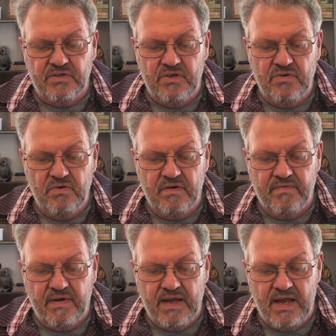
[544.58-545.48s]
two
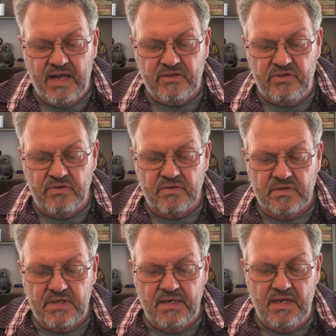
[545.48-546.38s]
of Acts two.
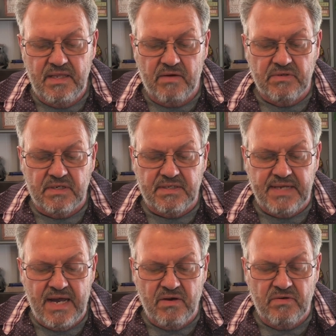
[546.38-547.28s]
Suddenly there was a
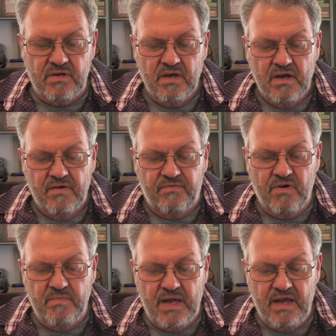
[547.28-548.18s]
sound
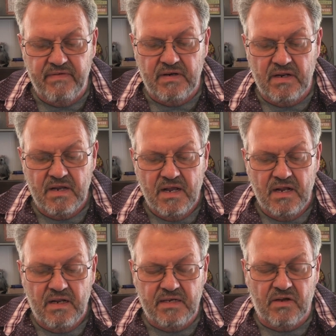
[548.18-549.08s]
from heaven,
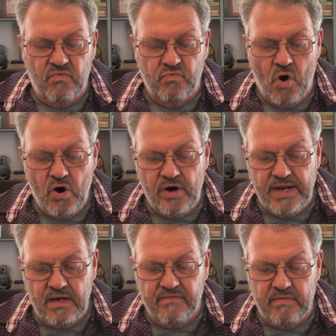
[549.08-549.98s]
like the
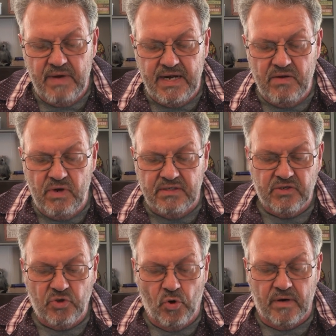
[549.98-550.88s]
roaring of a mighty
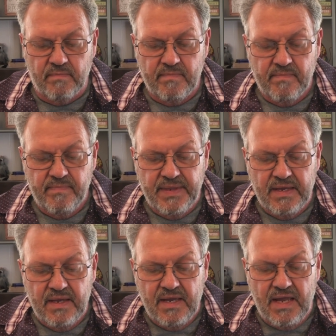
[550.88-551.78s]
windstorm,
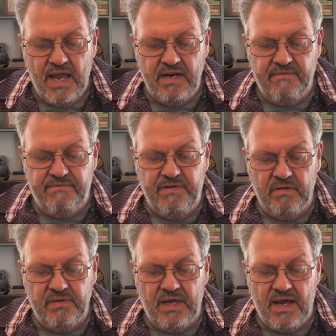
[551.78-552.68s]
and it
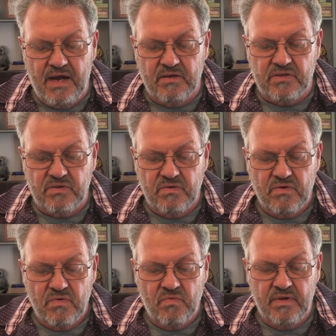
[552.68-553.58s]
filled the house
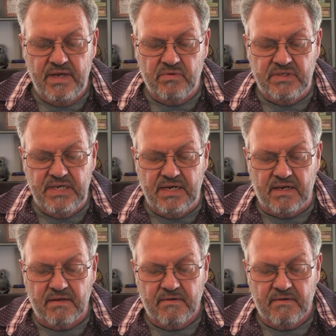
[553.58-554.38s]
where they were sitting.